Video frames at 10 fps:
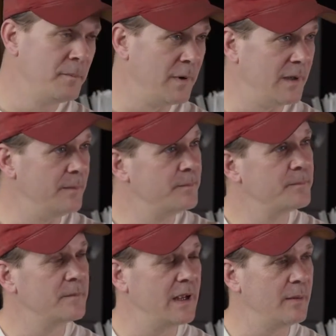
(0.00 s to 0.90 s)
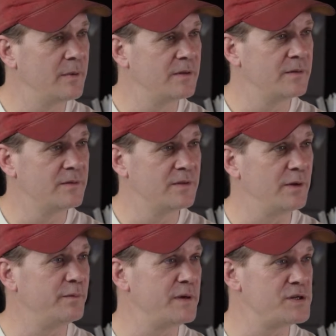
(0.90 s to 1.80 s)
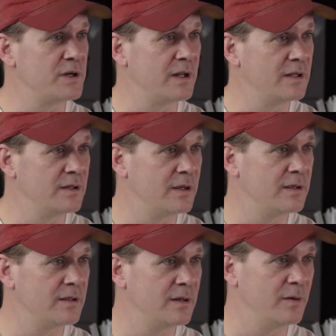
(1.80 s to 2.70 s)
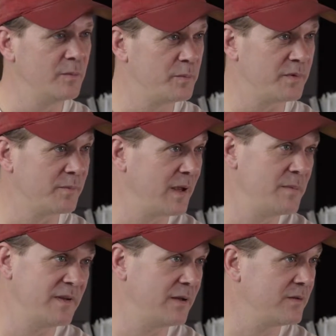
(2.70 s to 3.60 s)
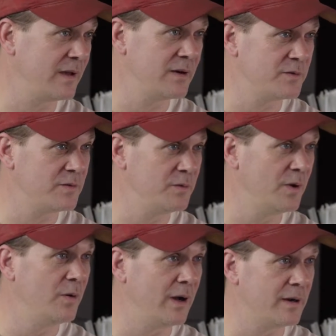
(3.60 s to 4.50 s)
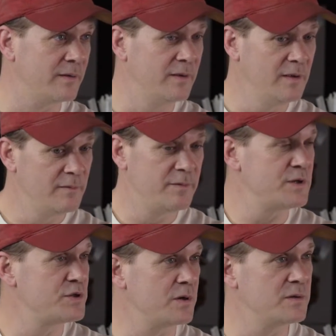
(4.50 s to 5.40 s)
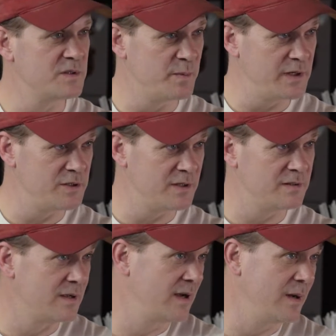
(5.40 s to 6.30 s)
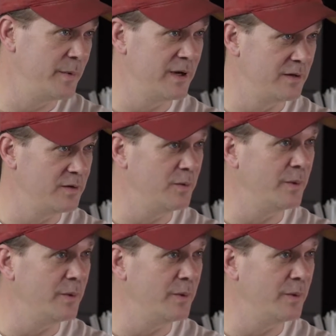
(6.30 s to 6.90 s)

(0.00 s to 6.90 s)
But still fishing, and sometimes outsiders who know how to fish certain species can come in and do